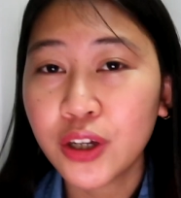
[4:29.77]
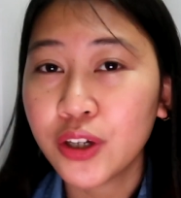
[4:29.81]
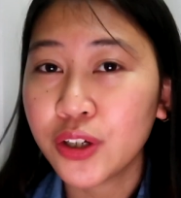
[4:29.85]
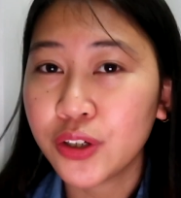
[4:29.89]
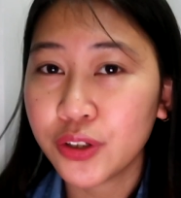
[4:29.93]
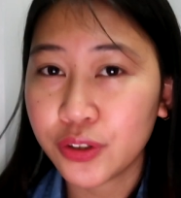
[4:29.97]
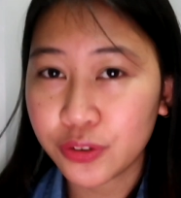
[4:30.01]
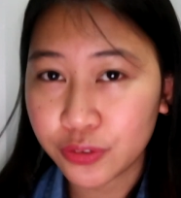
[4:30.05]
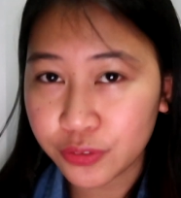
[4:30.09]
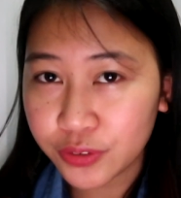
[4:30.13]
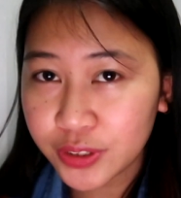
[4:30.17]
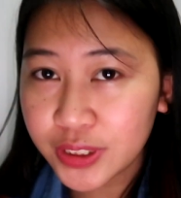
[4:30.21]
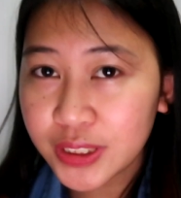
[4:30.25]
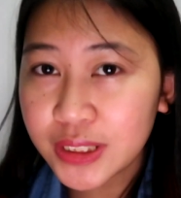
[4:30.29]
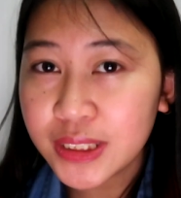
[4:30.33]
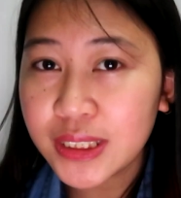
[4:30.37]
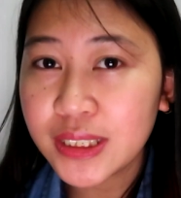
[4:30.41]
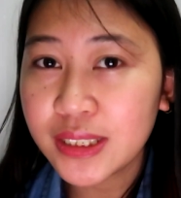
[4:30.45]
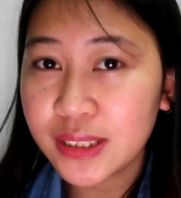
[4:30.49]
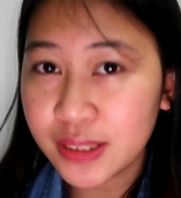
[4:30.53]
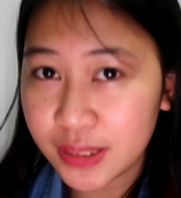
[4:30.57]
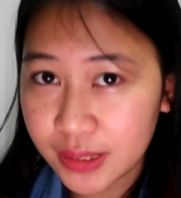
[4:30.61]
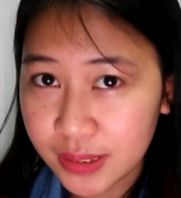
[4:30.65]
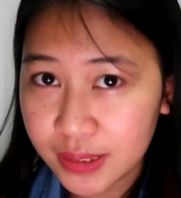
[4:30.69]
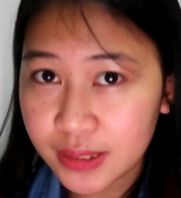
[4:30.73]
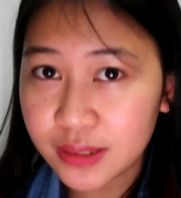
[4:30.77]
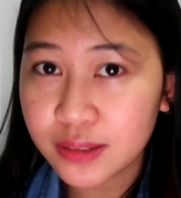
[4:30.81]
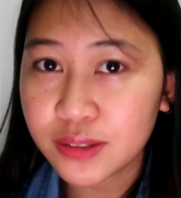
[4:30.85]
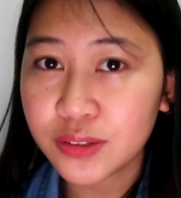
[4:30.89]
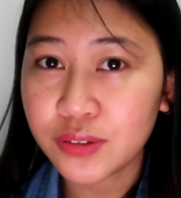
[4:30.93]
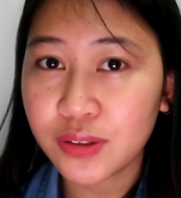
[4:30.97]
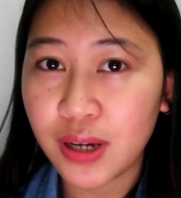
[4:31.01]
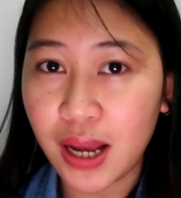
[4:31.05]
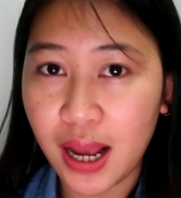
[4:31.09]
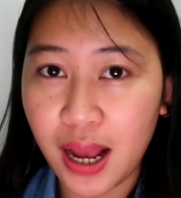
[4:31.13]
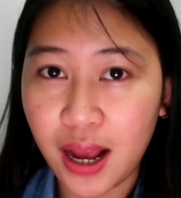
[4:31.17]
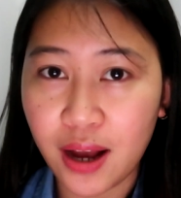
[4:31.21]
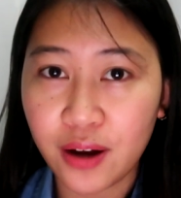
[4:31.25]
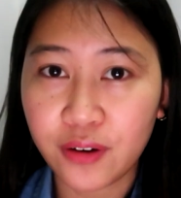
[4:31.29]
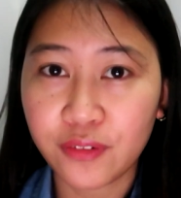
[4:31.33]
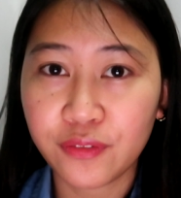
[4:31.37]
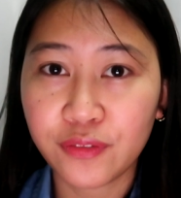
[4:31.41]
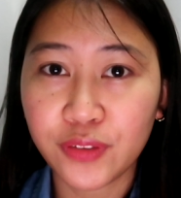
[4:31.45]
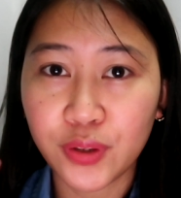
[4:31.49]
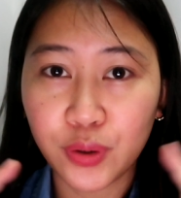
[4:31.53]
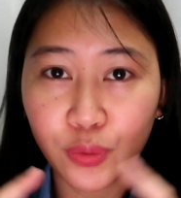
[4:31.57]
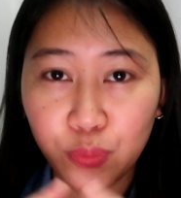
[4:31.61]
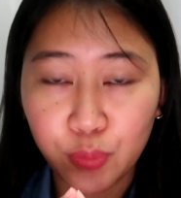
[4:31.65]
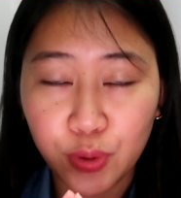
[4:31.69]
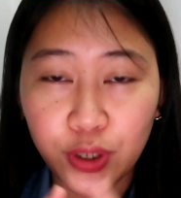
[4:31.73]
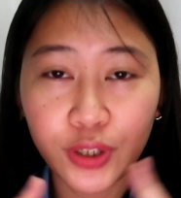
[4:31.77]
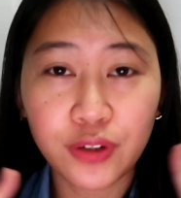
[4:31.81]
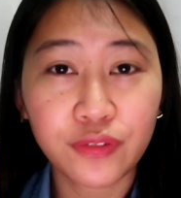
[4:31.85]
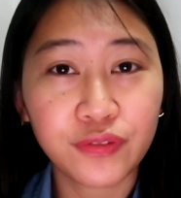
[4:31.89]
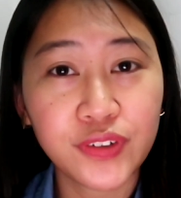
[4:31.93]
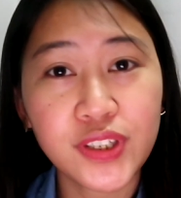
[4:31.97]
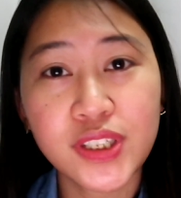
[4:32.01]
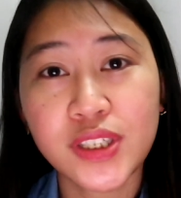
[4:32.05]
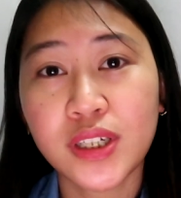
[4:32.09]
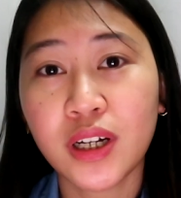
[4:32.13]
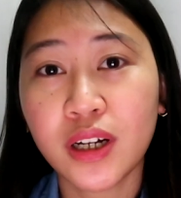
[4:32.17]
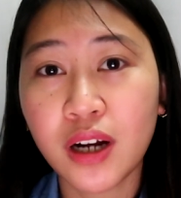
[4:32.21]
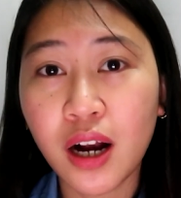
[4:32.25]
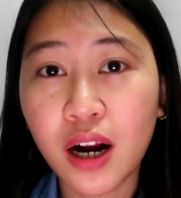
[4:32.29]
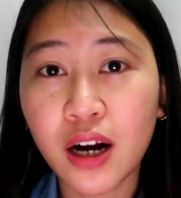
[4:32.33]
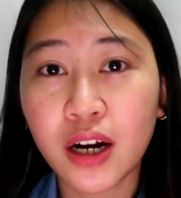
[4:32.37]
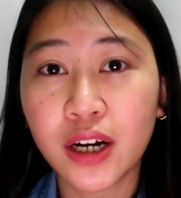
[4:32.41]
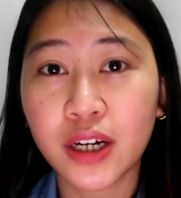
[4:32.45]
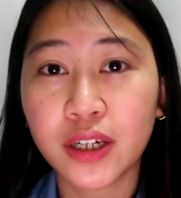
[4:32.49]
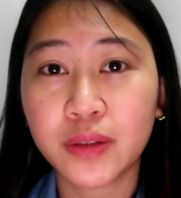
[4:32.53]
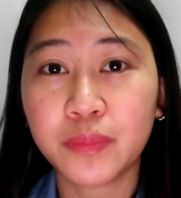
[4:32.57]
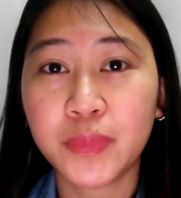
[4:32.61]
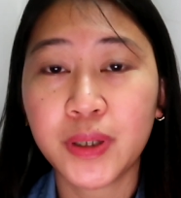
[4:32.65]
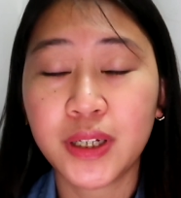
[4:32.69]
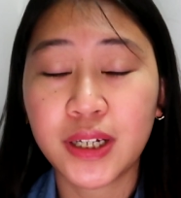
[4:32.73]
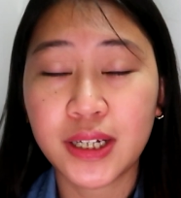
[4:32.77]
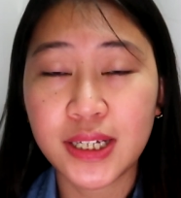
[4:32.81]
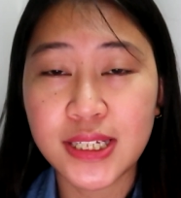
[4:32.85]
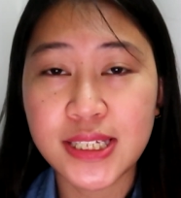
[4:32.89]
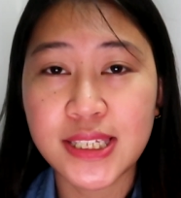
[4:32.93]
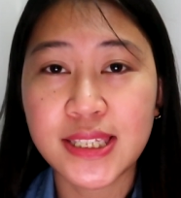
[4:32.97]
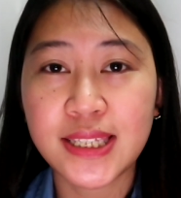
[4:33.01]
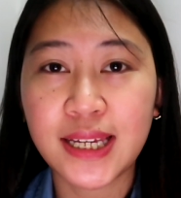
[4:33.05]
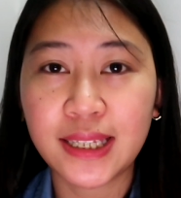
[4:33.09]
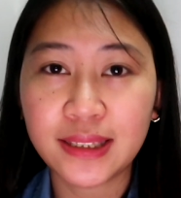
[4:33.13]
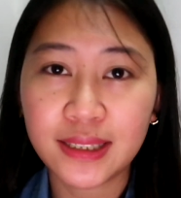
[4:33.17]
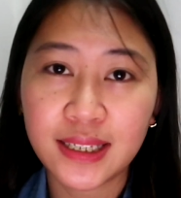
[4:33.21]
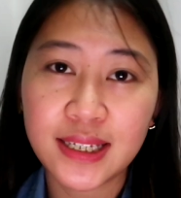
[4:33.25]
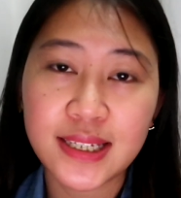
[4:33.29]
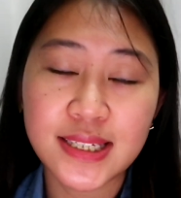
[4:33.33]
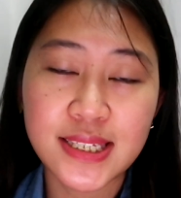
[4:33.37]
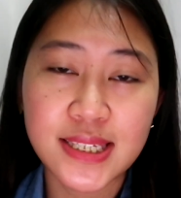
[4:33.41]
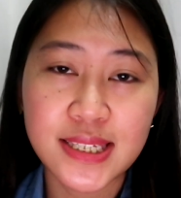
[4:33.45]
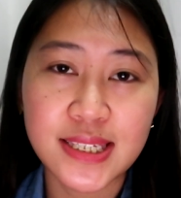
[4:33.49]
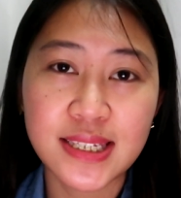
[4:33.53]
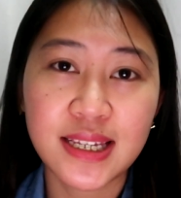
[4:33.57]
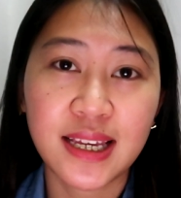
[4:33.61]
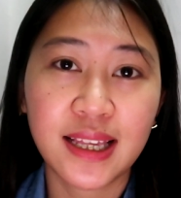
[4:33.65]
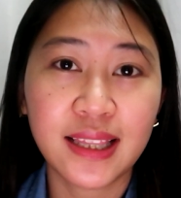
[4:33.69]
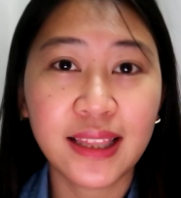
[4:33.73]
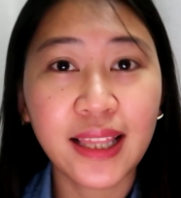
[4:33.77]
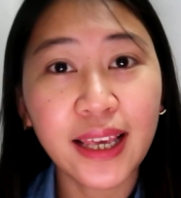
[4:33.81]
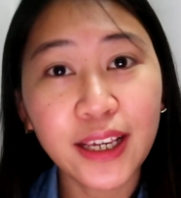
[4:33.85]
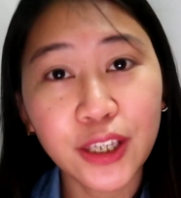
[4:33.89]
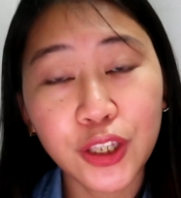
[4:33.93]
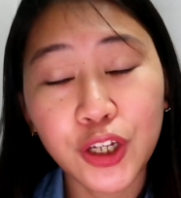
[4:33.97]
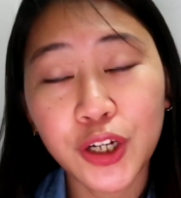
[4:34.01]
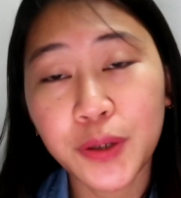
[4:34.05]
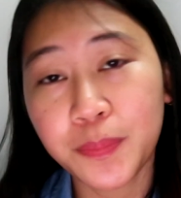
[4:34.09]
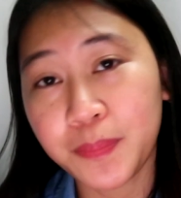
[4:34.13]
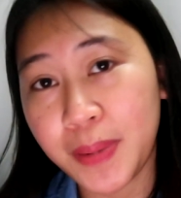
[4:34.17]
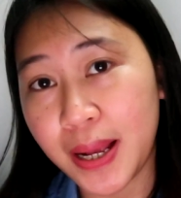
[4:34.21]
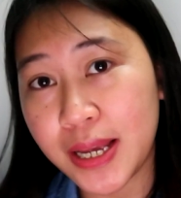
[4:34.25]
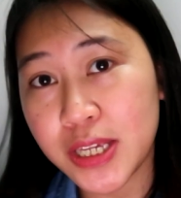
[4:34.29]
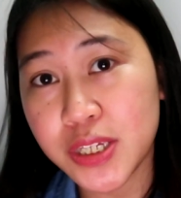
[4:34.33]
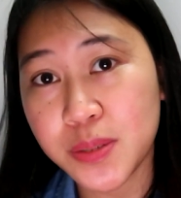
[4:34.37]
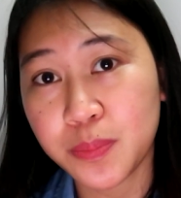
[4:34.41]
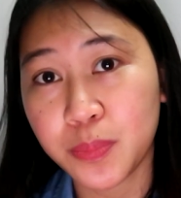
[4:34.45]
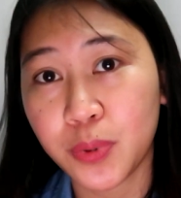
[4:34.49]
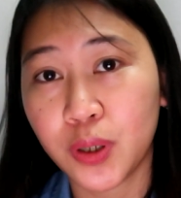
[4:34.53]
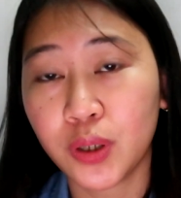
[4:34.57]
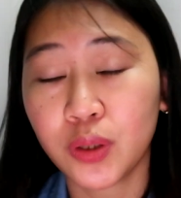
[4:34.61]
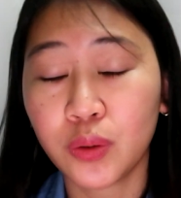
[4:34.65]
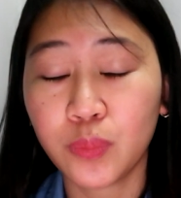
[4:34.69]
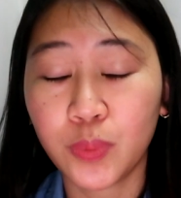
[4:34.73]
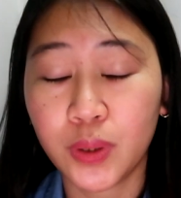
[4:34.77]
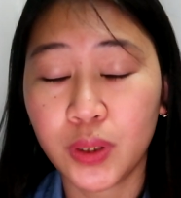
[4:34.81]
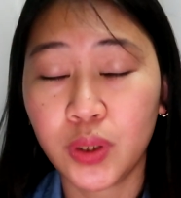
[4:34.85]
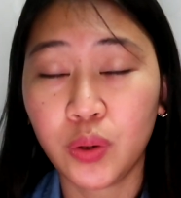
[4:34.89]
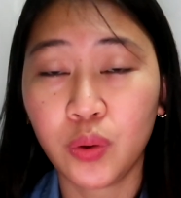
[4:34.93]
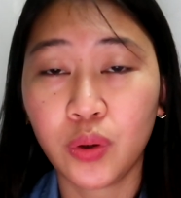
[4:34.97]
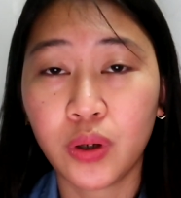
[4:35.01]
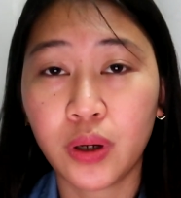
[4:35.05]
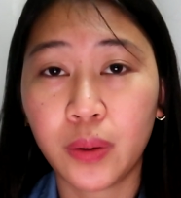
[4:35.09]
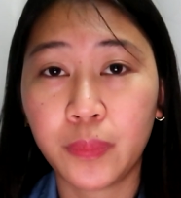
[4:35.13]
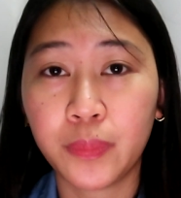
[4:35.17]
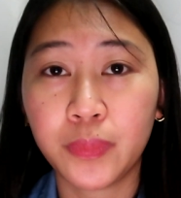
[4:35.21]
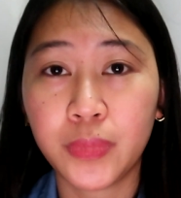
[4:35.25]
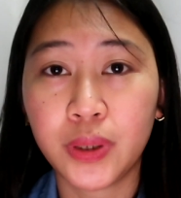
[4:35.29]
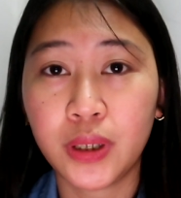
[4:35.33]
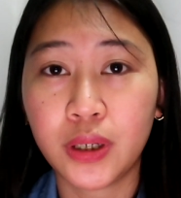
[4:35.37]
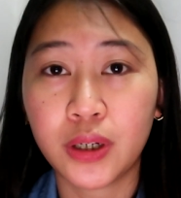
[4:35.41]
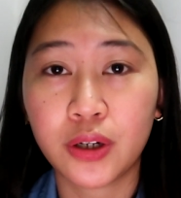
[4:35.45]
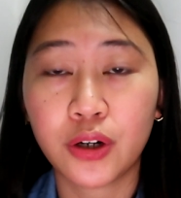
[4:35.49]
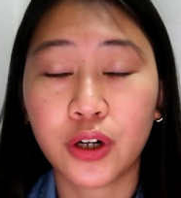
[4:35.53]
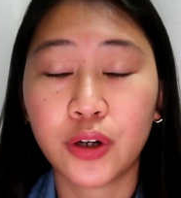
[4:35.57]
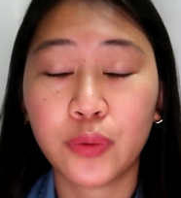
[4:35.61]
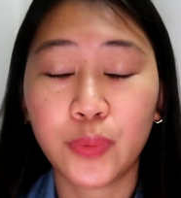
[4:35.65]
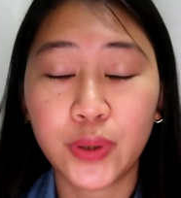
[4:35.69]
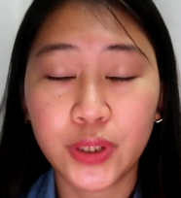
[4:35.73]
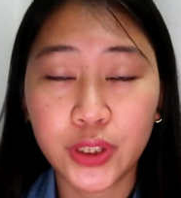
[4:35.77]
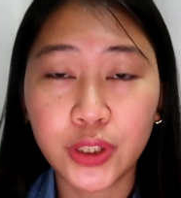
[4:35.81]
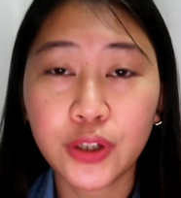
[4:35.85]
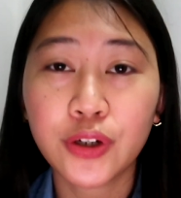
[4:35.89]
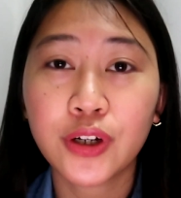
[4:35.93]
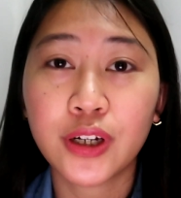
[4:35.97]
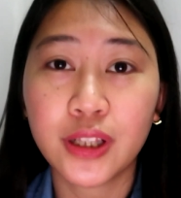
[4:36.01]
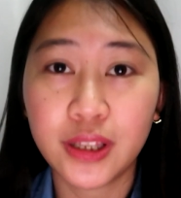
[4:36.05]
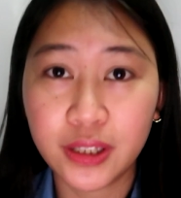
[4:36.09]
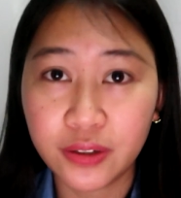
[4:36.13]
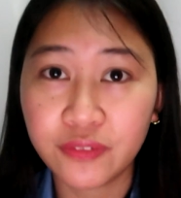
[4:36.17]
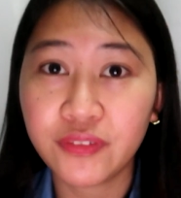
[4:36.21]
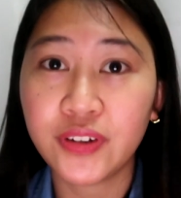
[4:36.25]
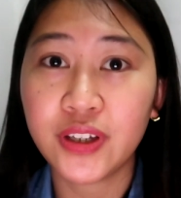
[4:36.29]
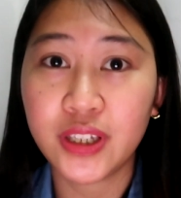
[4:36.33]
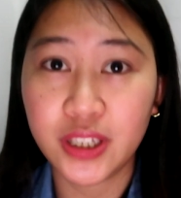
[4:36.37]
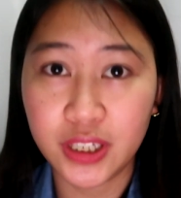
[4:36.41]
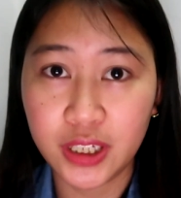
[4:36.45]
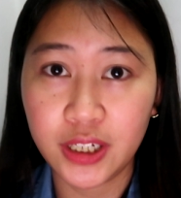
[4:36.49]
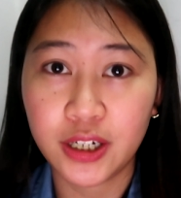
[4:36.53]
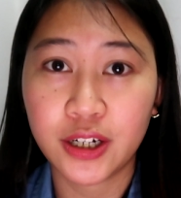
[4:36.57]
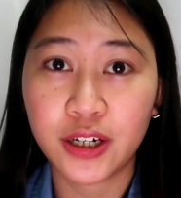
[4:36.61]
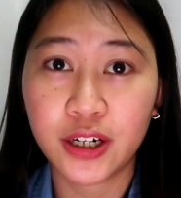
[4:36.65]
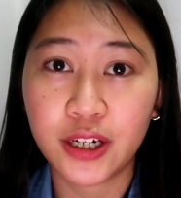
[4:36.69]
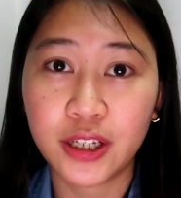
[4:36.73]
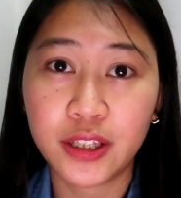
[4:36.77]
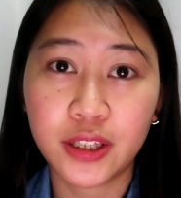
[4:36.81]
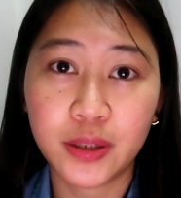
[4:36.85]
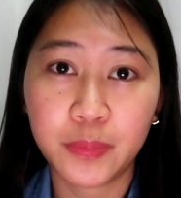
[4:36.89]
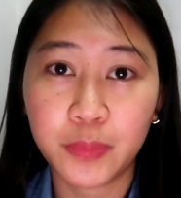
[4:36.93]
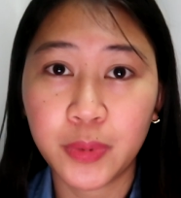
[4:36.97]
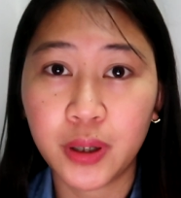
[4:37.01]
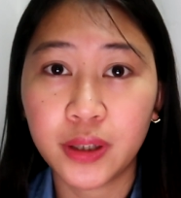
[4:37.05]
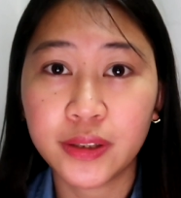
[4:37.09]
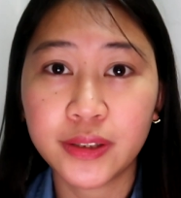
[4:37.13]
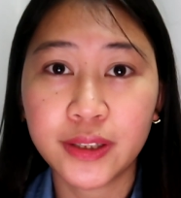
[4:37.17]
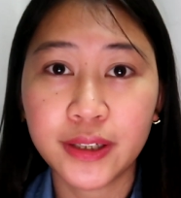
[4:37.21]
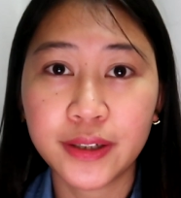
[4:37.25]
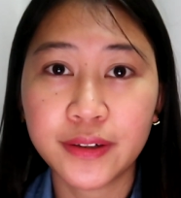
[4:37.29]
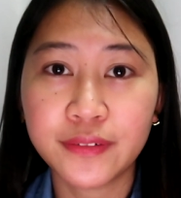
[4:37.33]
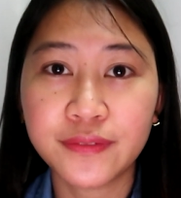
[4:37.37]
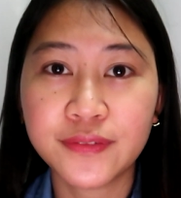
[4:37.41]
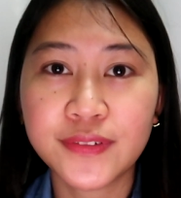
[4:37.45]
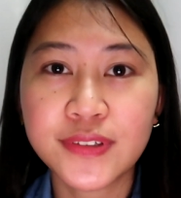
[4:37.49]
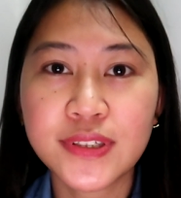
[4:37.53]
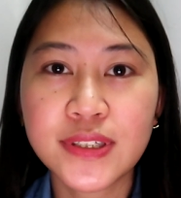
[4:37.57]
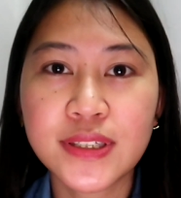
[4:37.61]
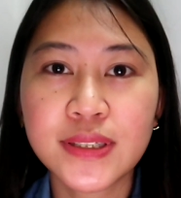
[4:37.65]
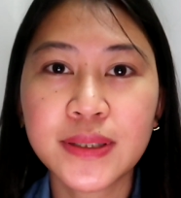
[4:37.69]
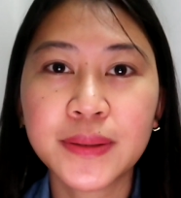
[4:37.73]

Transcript: You really need to have the work visa card, because that is like your passport when you come here or when you're living here in the Maldives.